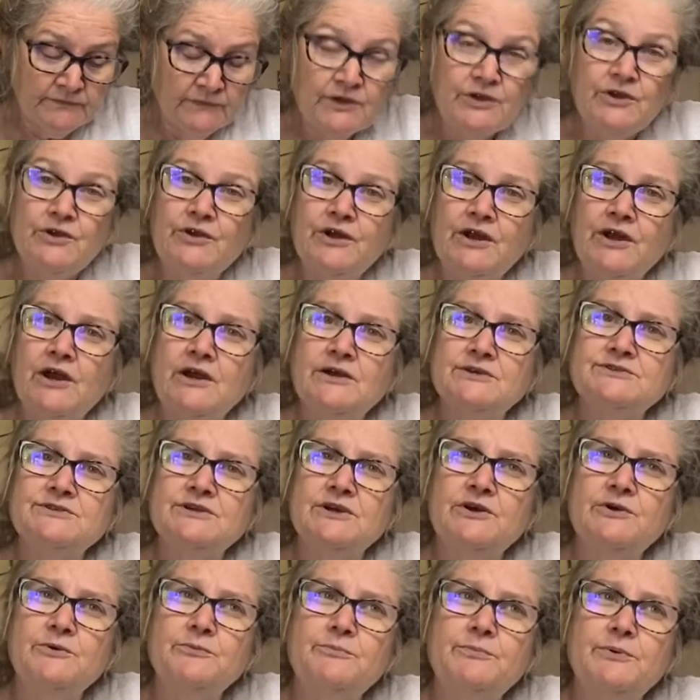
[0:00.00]
You can
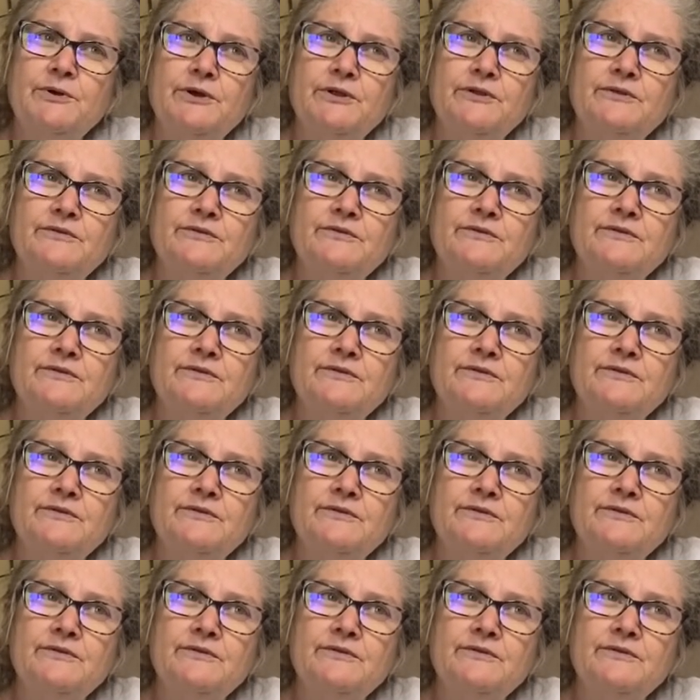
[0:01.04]
also put